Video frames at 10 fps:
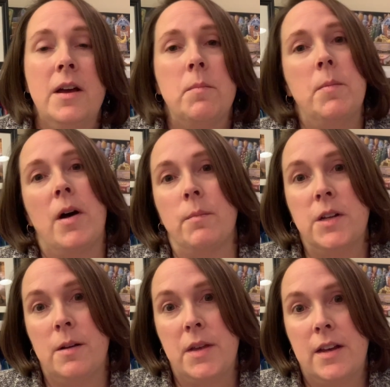My mom
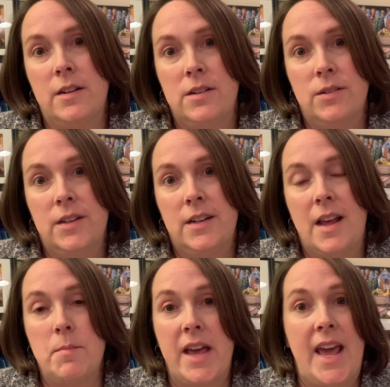taught me how to do it,
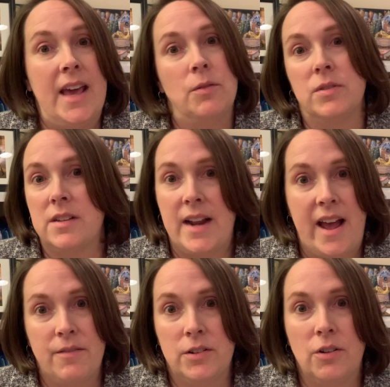and my aunt was an
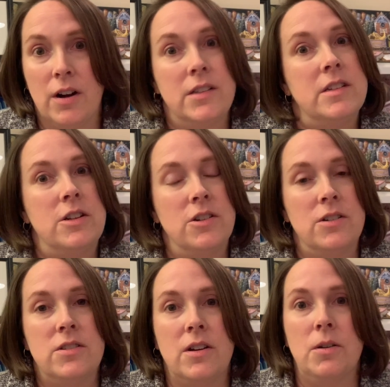avid cross stitcher.
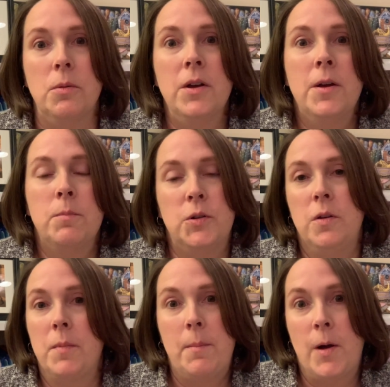So
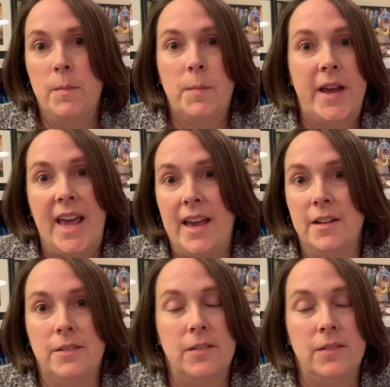between my mom and my aunt,